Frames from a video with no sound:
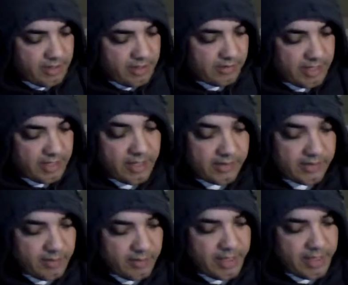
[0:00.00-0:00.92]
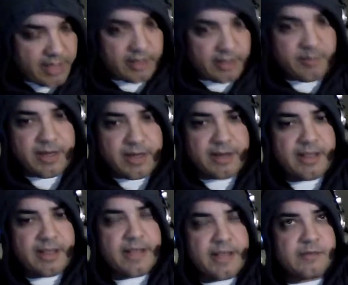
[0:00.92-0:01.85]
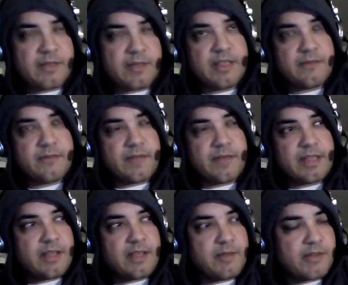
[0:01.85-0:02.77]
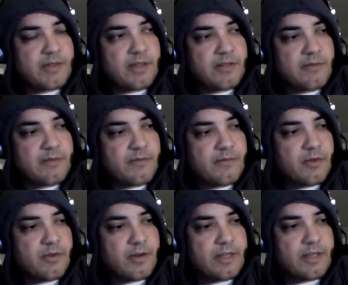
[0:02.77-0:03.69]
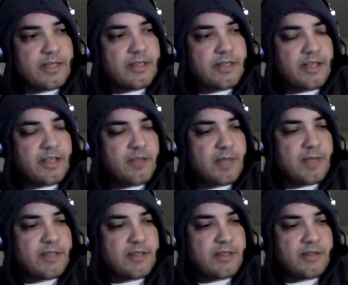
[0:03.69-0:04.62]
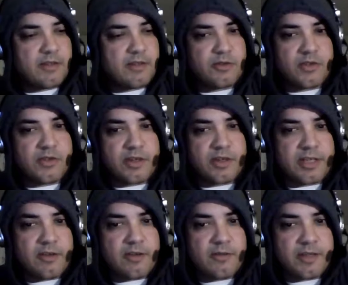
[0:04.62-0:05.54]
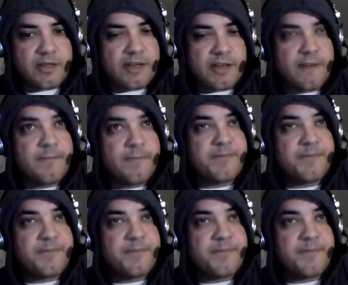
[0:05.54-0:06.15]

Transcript: Gonzalez that we had on the podcast with his fight that we talked to him for, and he documented his whole journey over there,